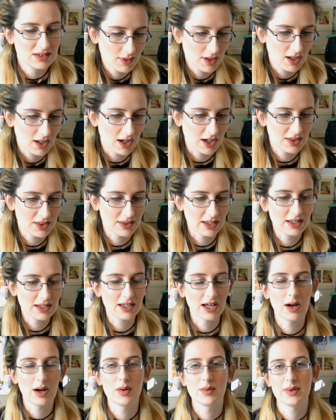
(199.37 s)
I think
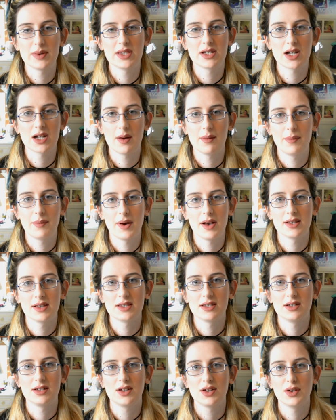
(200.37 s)
I would be the type of
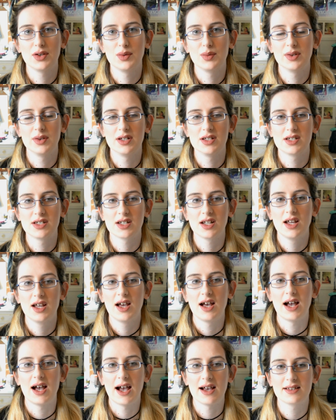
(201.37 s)
person who would
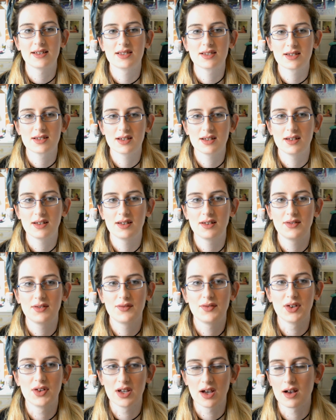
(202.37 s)
ask
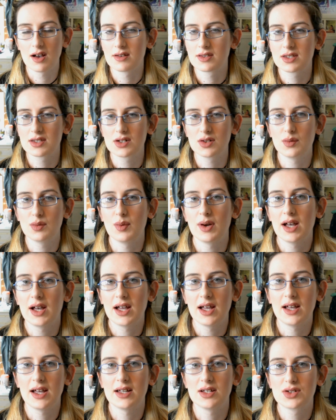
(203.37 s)
for girls to
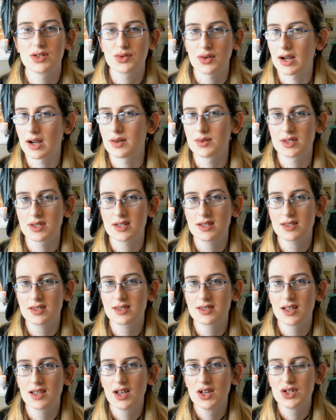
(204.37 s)
wear
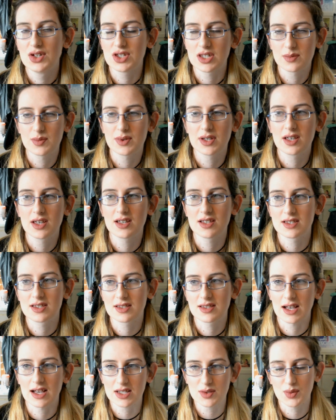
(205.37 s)
trousers, just because
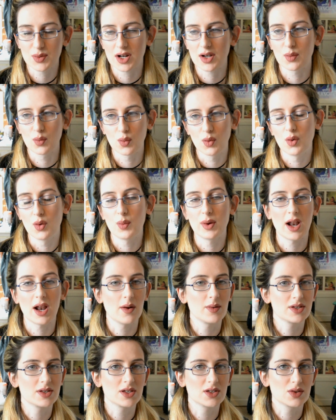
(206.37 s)
that's what I wore when I
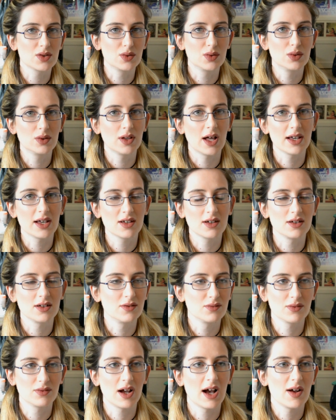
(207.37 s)
was at school.
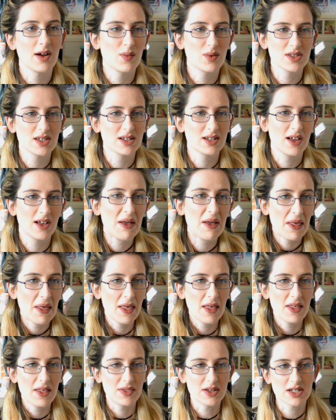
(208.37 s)
I wasn't
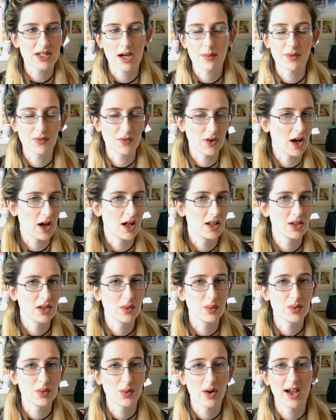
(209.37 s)
the type of girl who
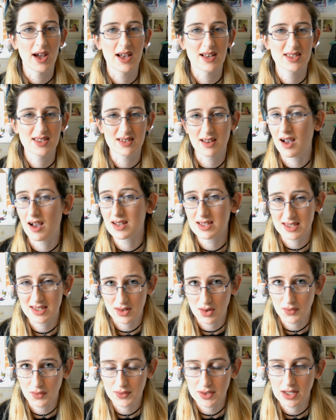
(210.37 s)
would wear skirts that
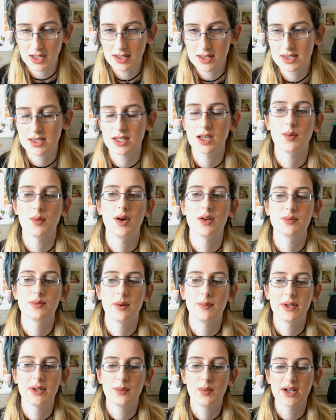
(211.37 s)
often, so I'd
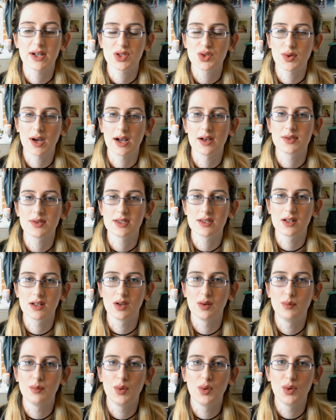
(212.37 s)
probably wear trousers a
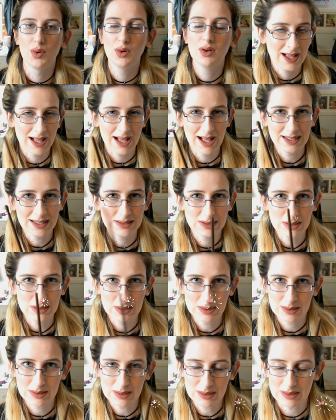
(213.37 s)
lot more. And
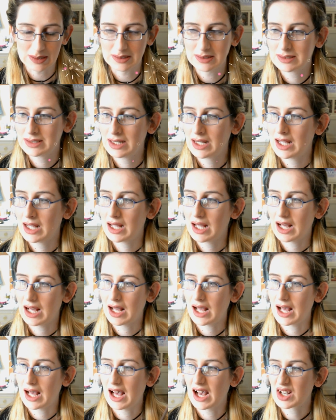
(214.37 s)

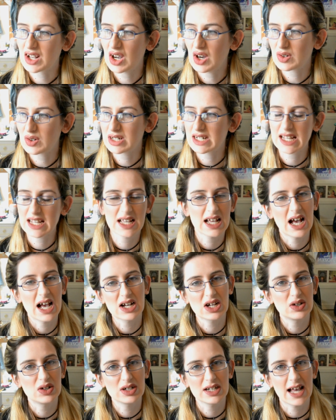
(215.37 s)
I can't really
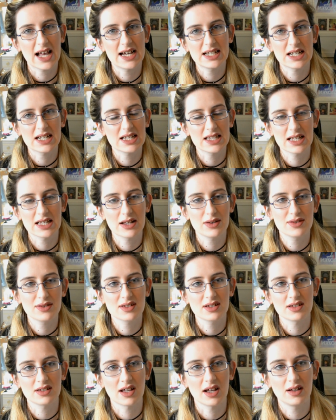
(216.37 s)
add anything else
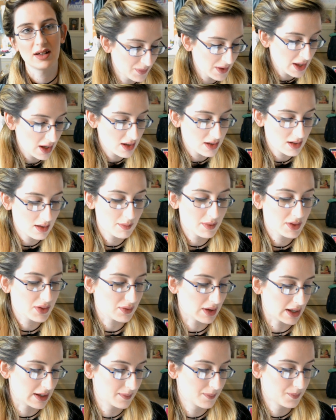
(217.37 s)
to that. Number
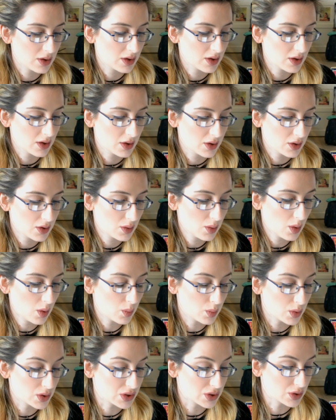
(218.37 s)
3, who
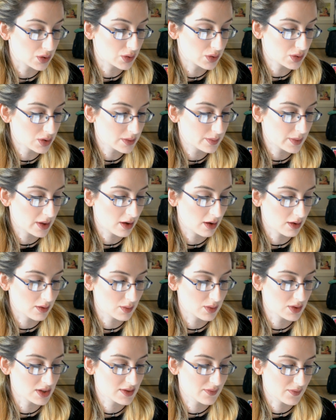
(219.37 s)
would your ultimate
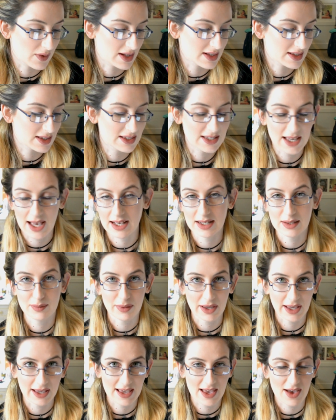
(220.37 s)
Hogwarts Friends Gang be?